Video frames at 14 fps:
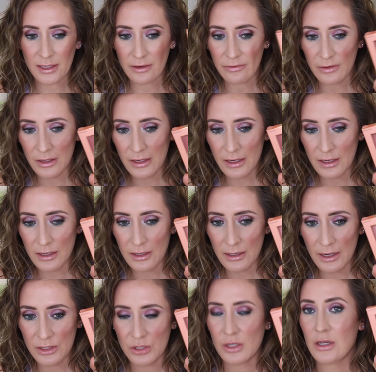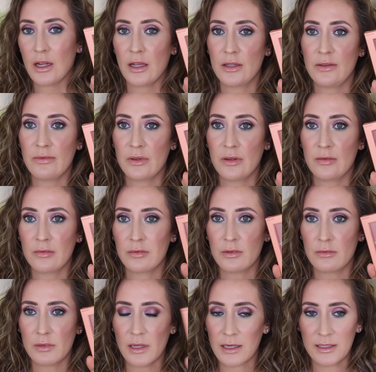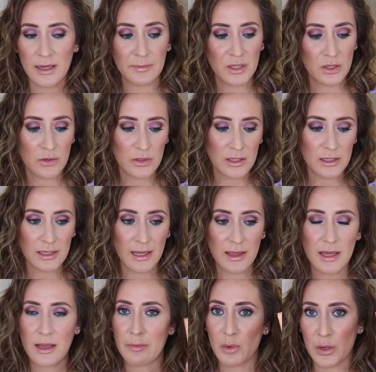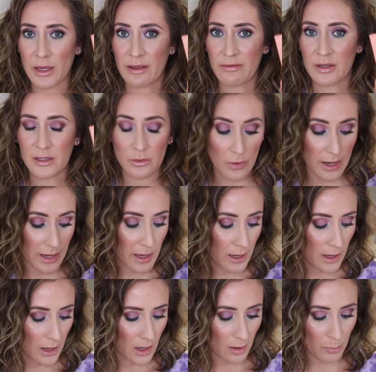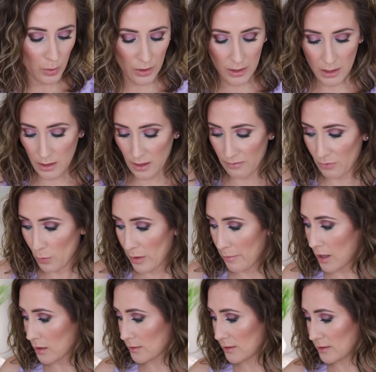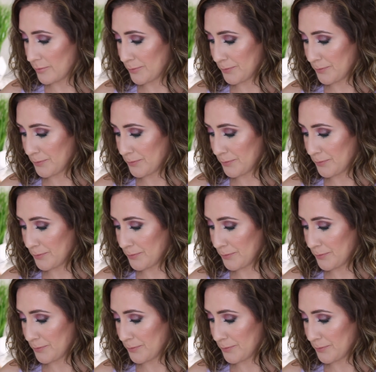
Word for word: I feel like I should not even attempt to use this. I think I'm going to give this away and put it in the giveaway box.